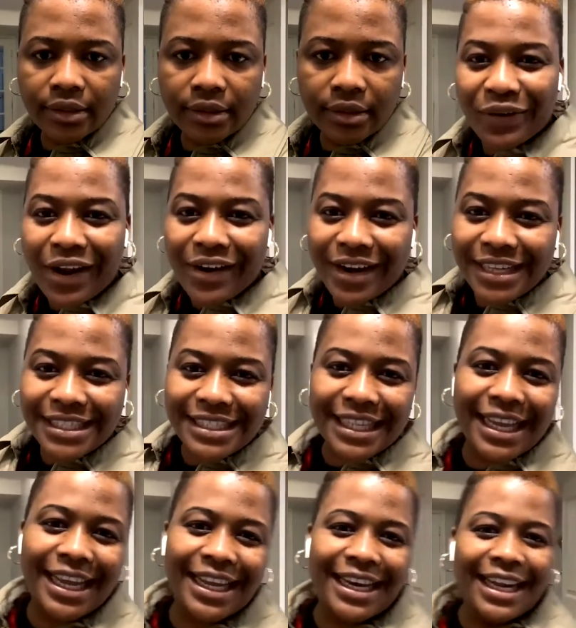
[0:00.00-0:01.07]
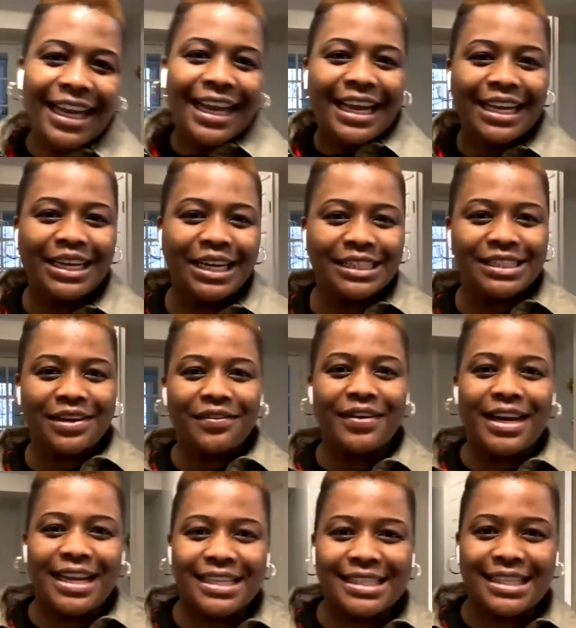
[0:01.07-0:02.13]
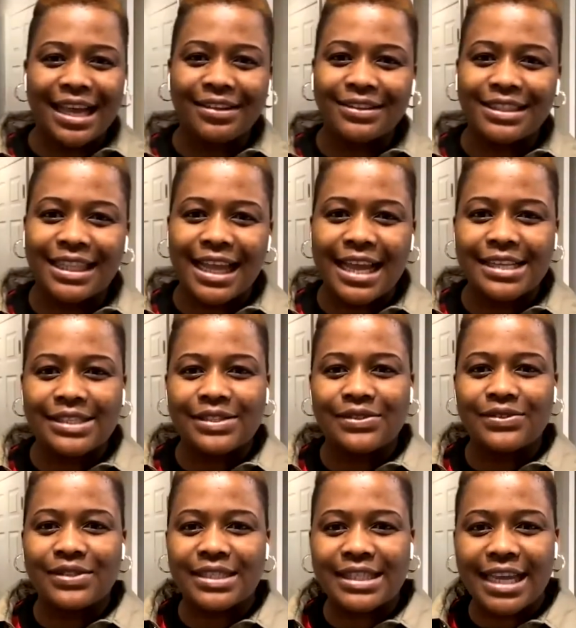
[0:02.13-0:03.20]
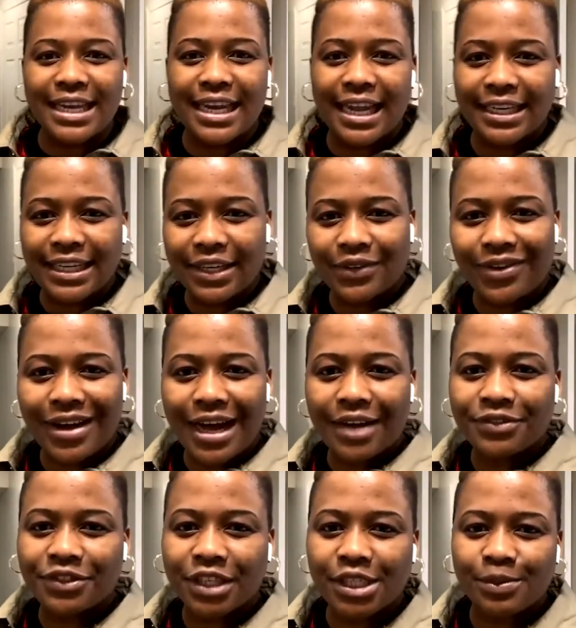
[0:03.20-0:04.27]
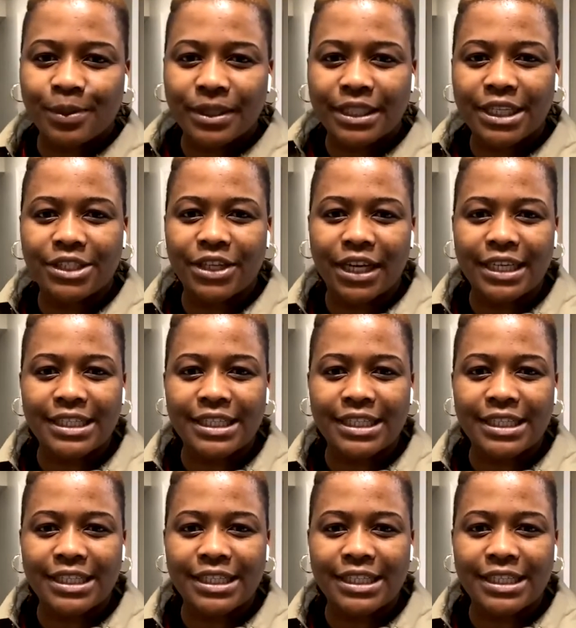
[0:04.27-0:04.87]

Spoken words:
Florence said, it doesn't really sound nice to say that they don't have transportation.